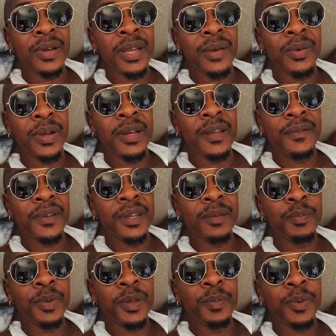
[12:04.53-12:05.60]
that we're living in,
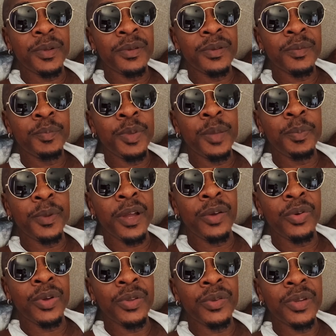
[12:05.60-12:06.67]
people. People are
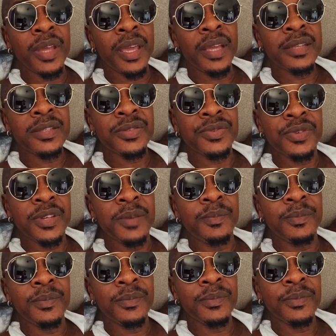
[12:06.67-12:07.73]
going to the extreme